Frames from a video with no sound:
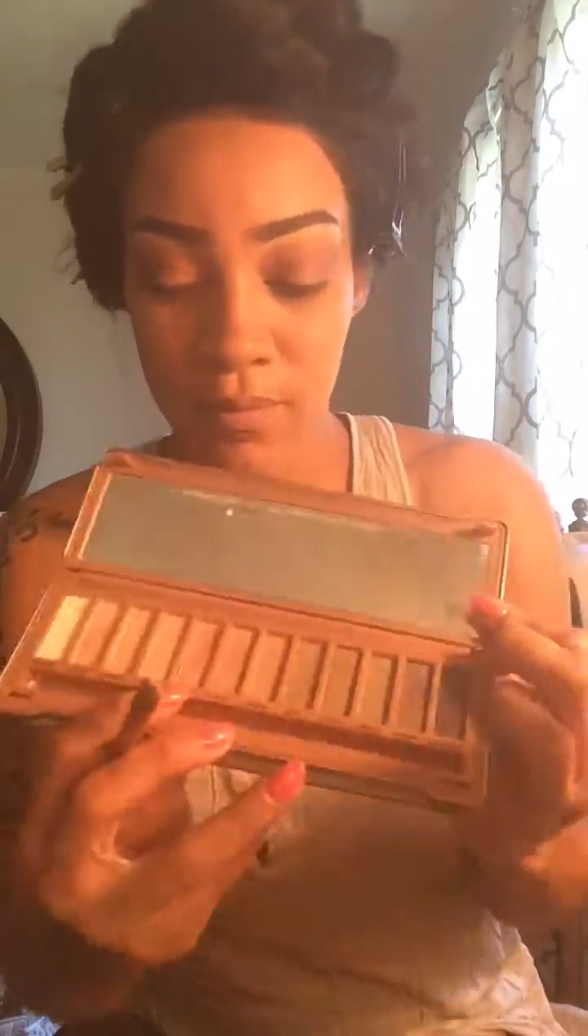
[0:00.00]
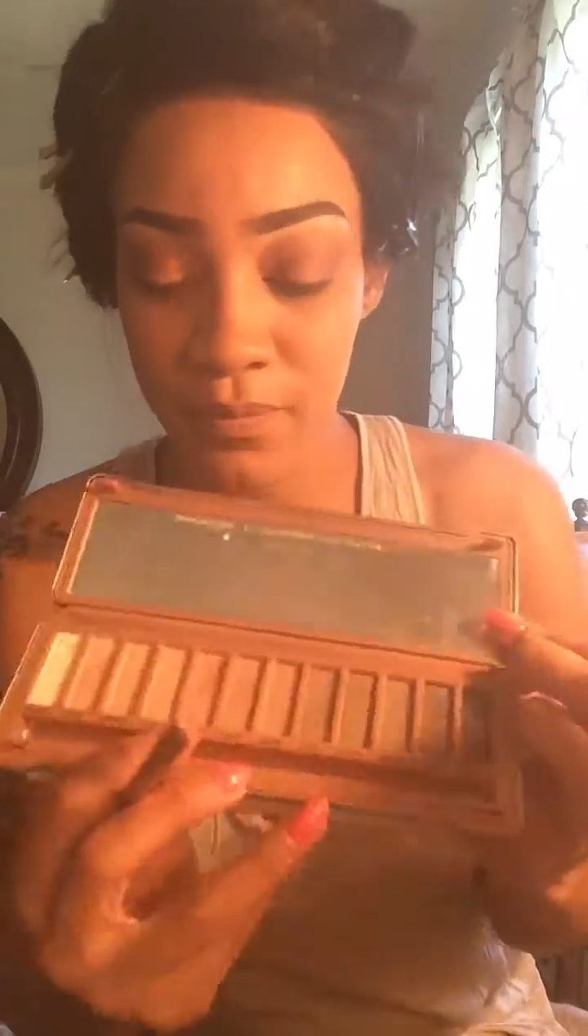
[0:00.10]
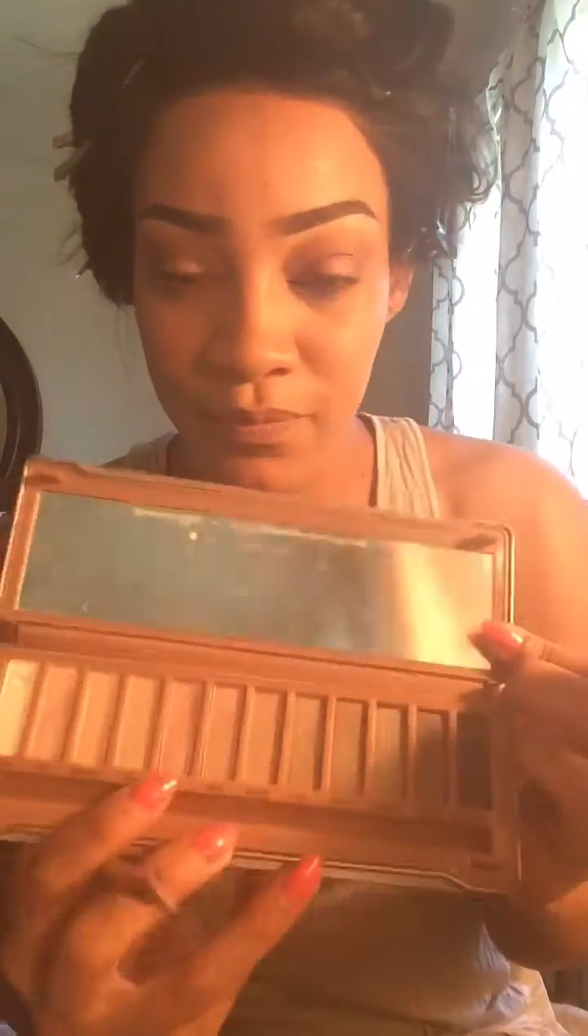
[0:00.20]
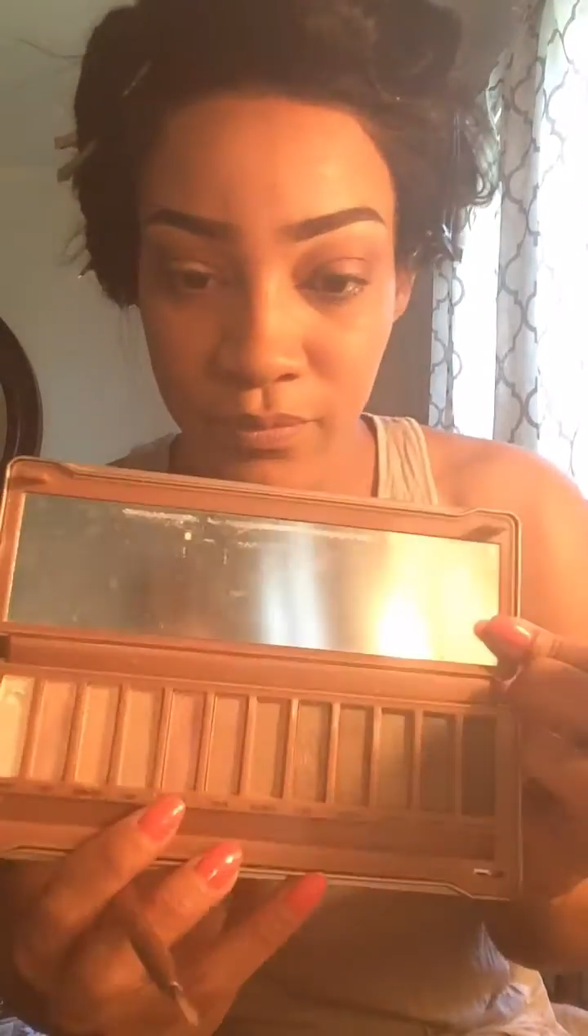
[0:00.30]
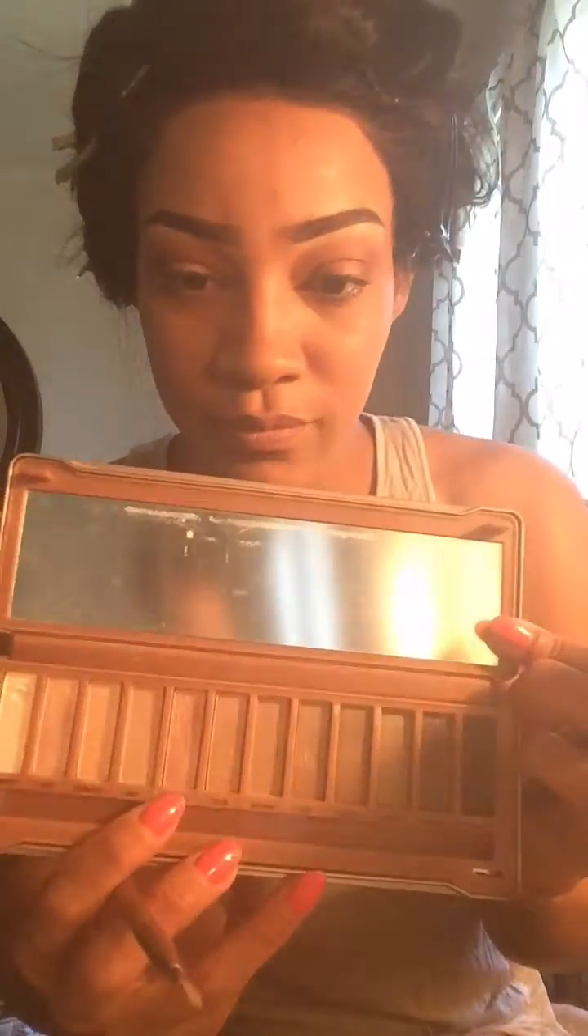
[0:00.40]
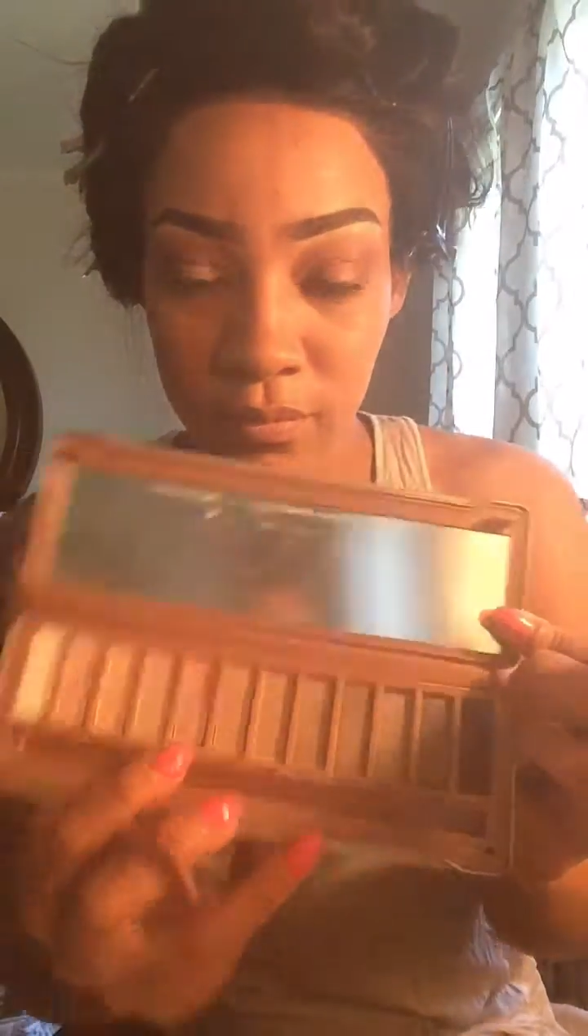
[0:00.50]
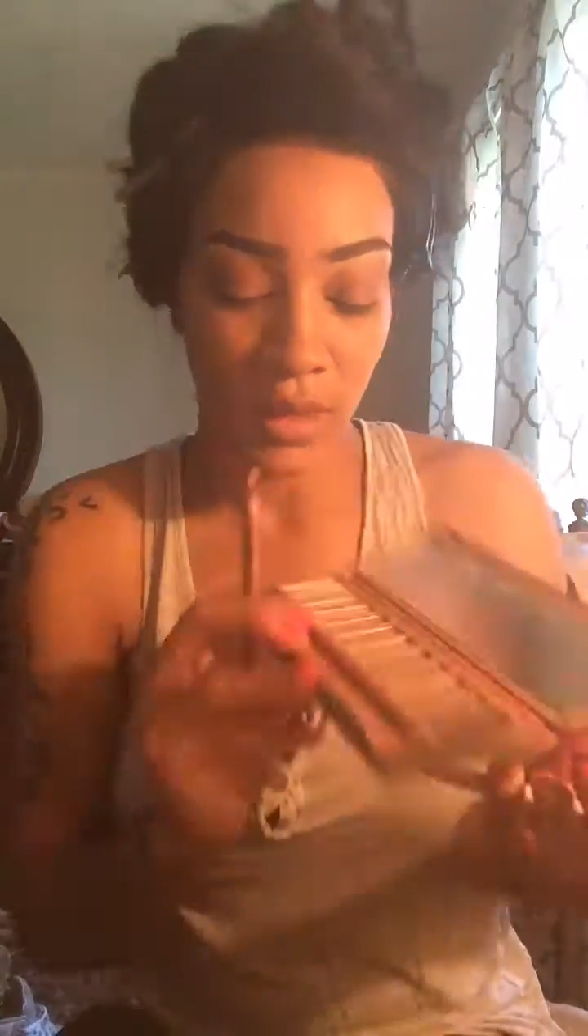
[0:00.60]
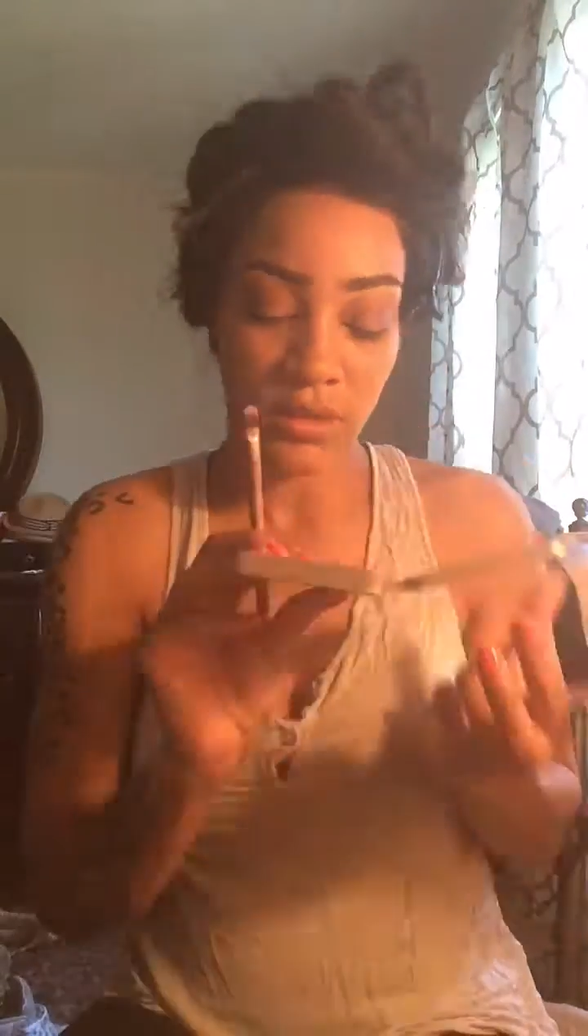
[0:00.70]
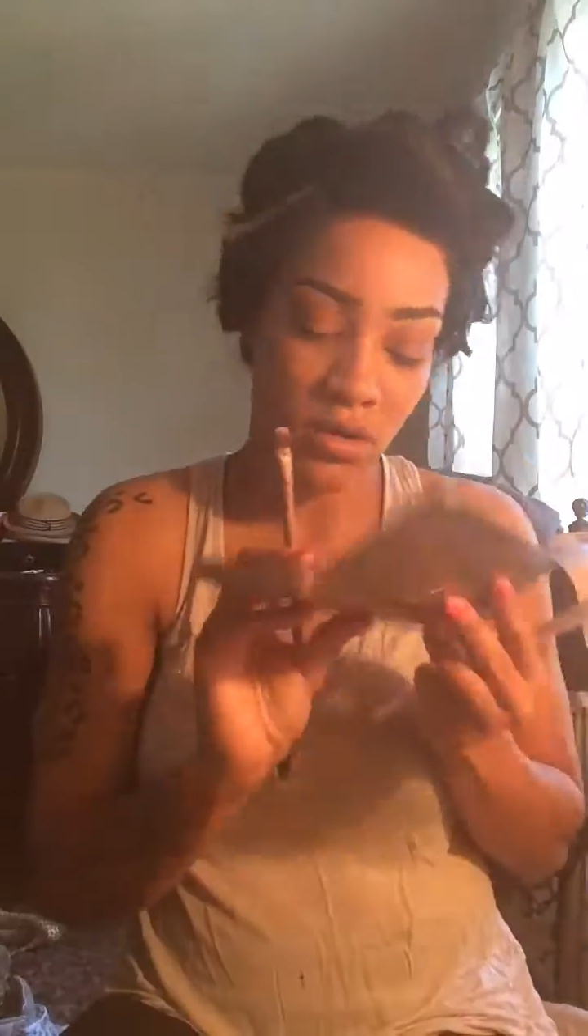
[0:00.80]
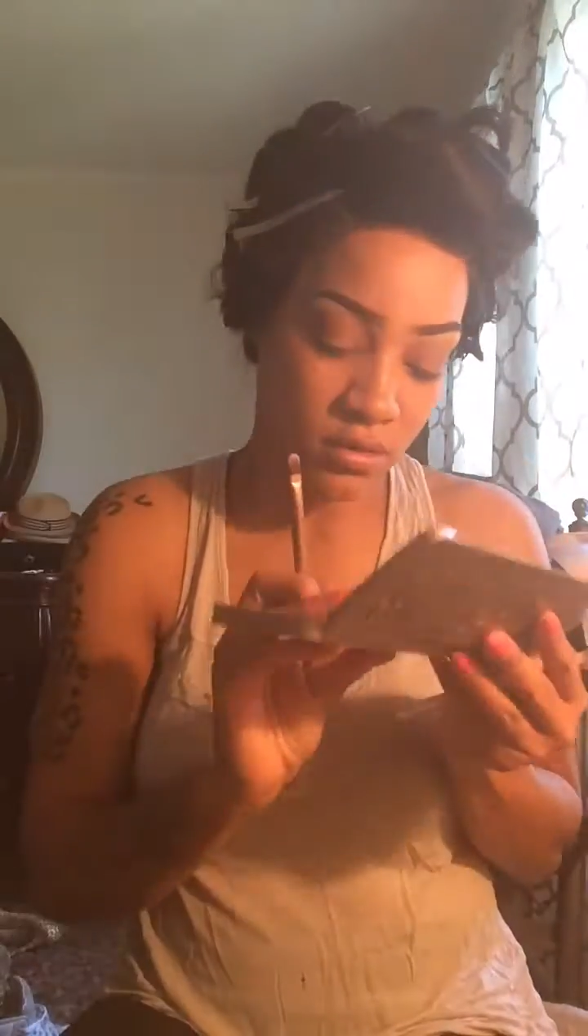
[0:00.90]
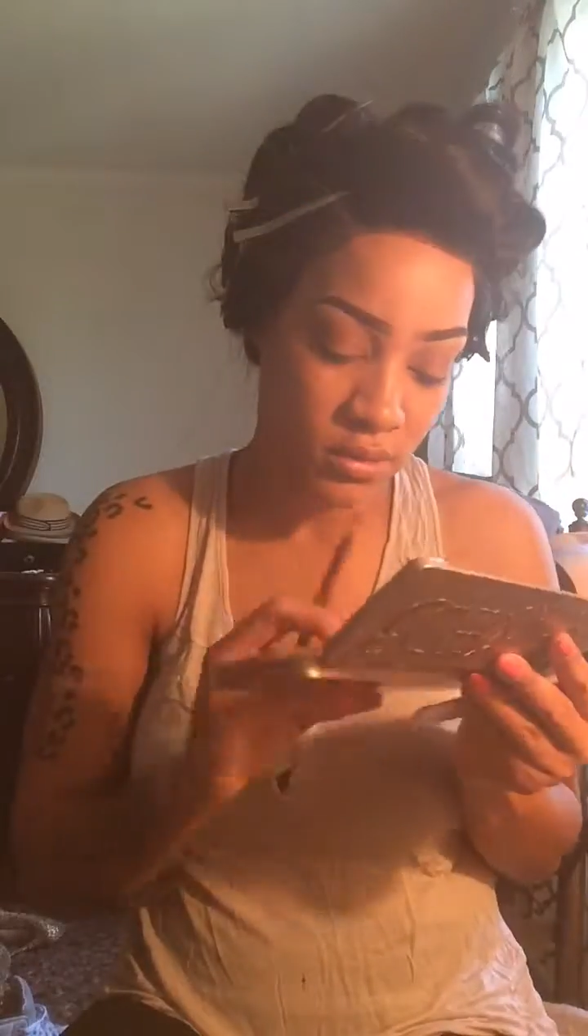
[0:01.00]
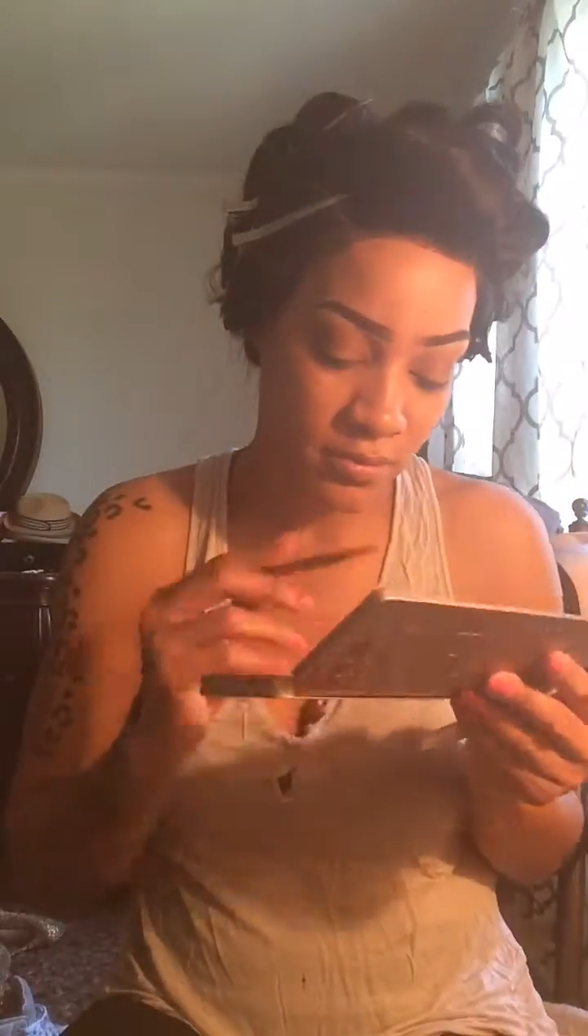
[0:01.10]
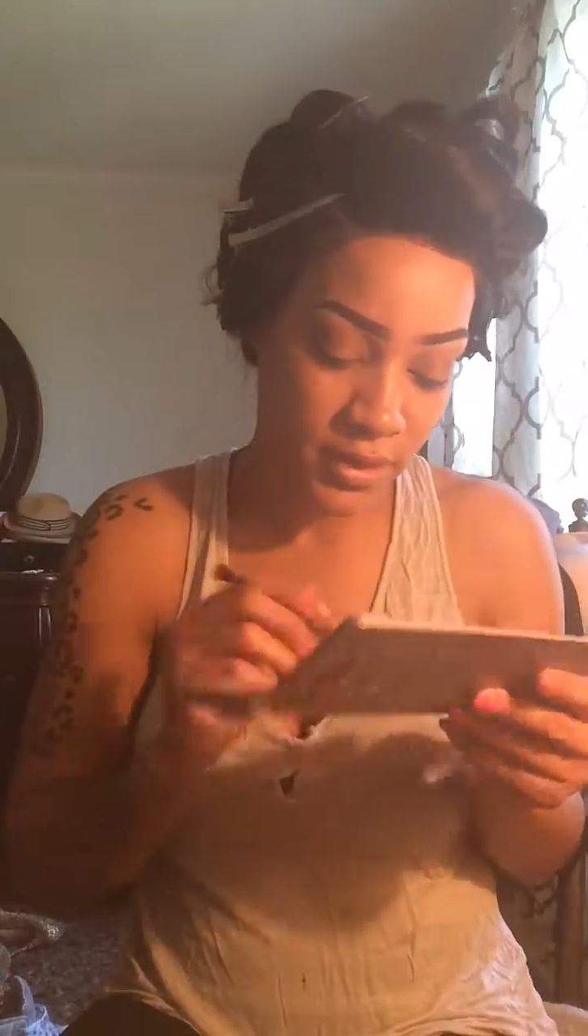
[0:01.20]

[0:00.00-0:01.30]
and I'm going to